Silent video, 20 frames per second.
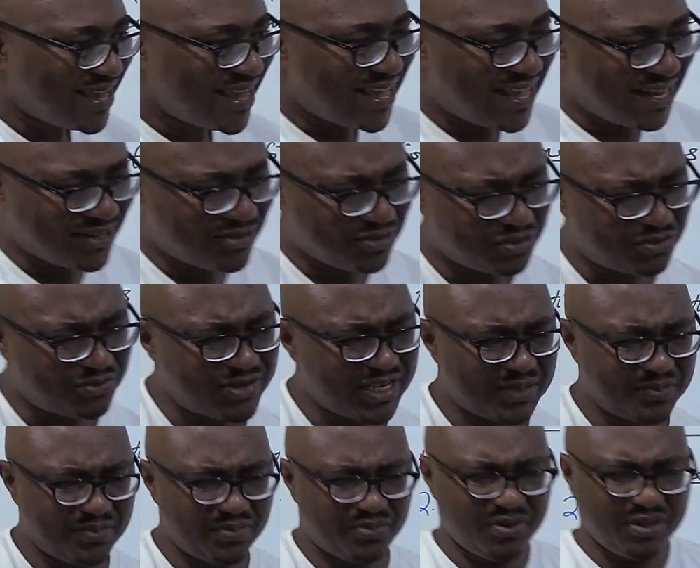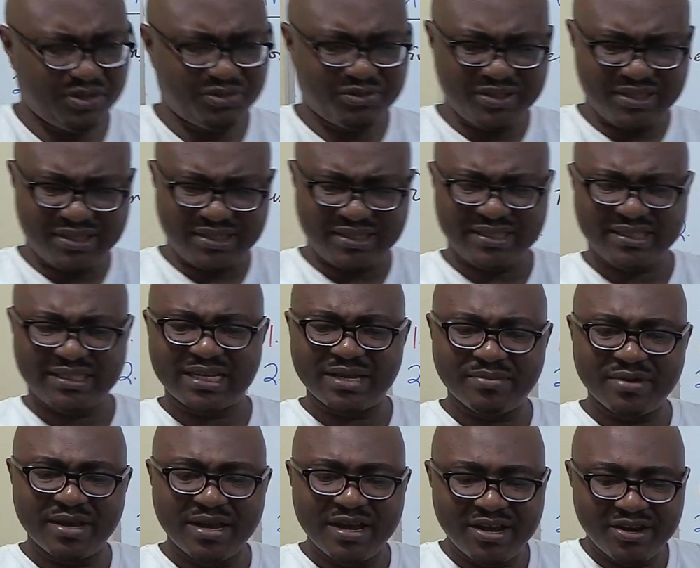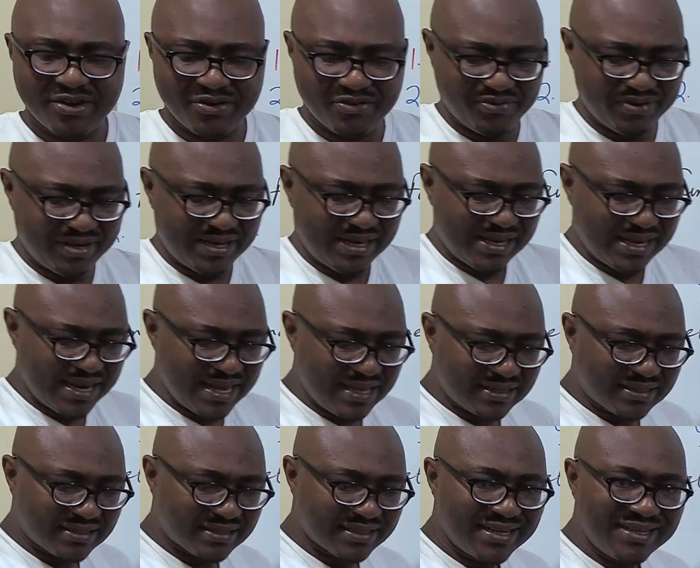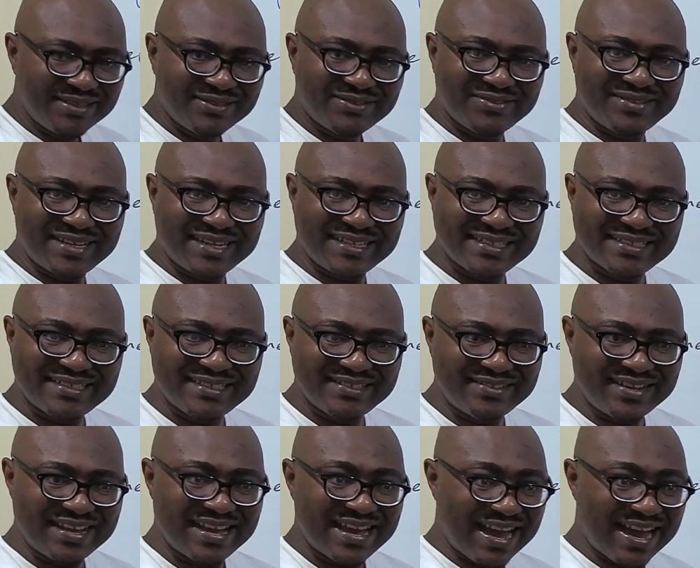How does respiratory system relate to digestive system?